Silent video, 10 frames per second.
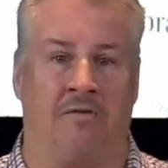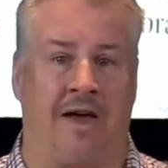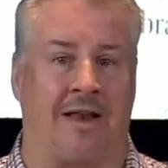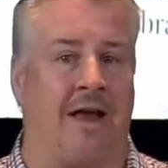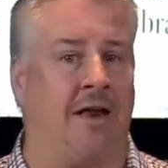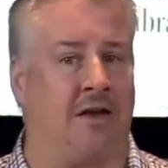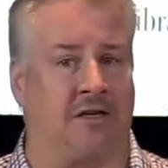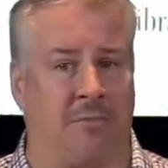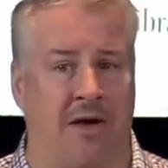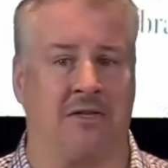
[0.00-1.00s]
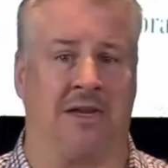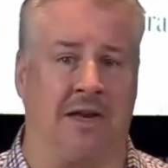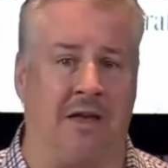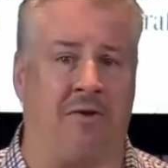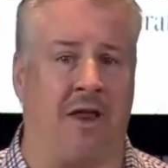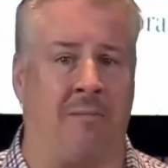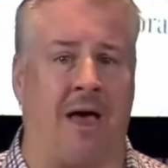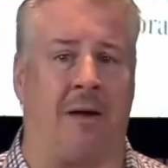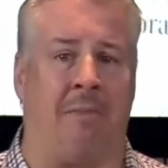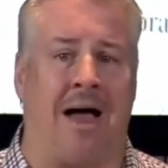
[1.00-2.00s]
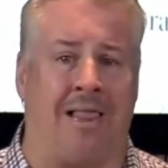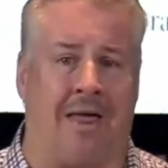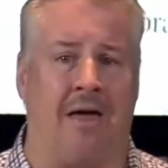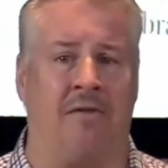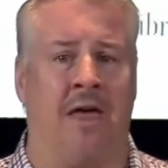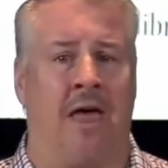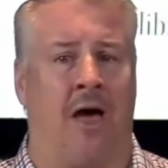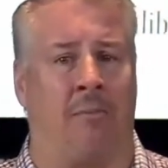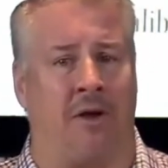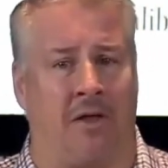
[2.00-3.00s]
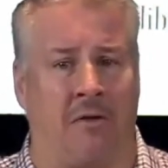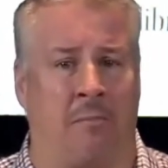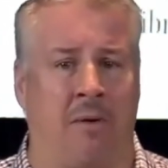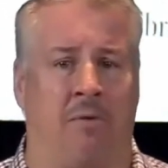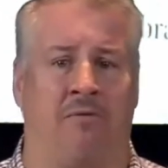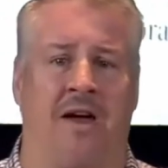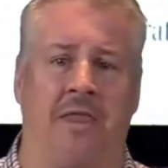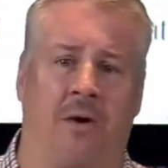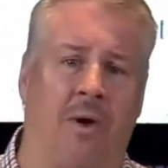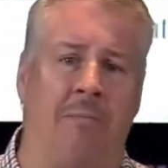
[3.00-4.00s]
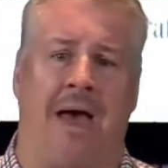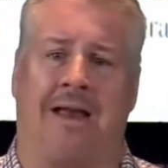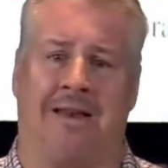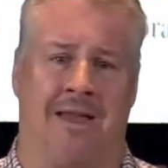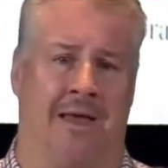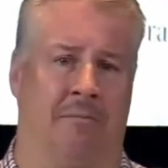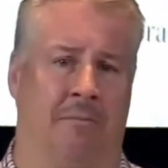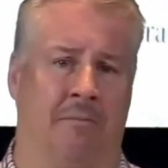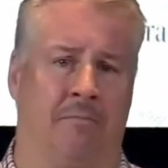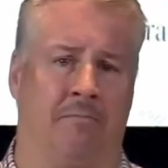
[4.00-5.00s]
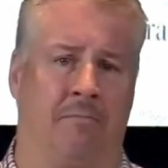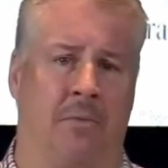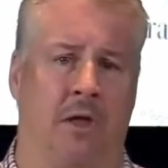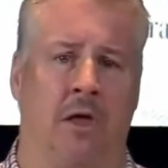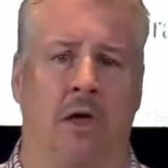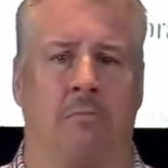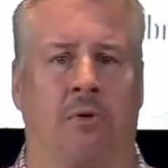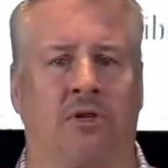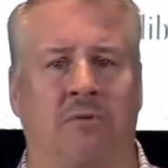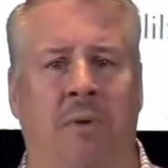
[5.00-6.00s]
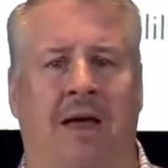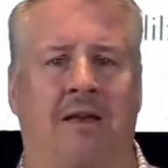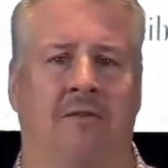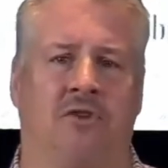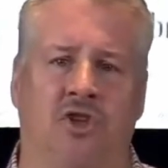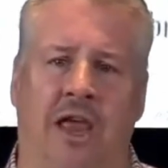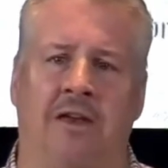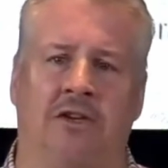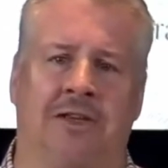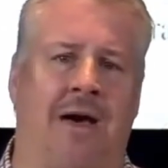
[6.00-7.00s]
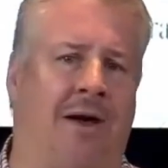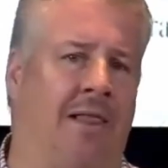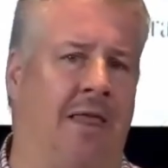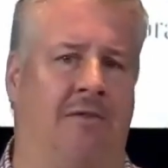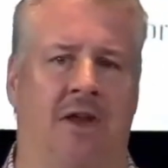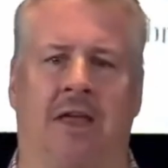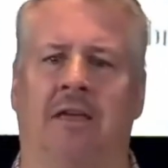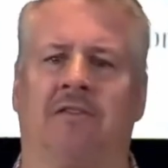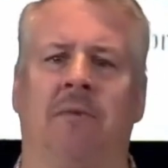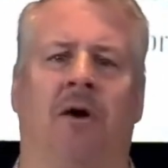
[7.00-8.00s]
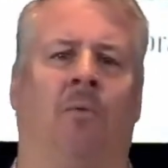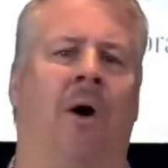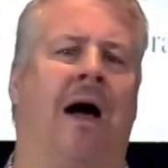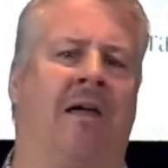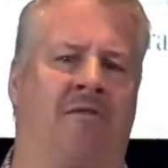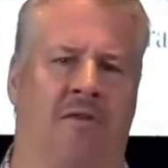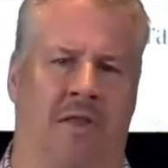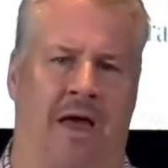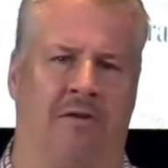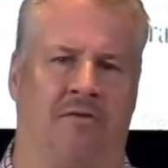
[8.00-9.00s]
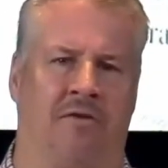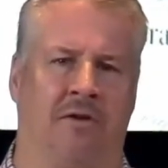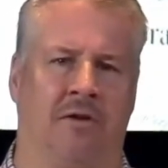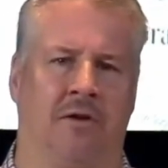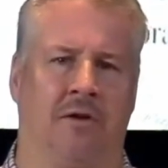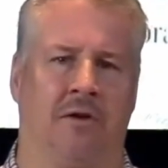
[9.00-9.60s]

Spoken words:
In fact, I need to spend a significant amount of my life helping other people find their way back to him. Perspective changes how I live, and it gives me a why for life.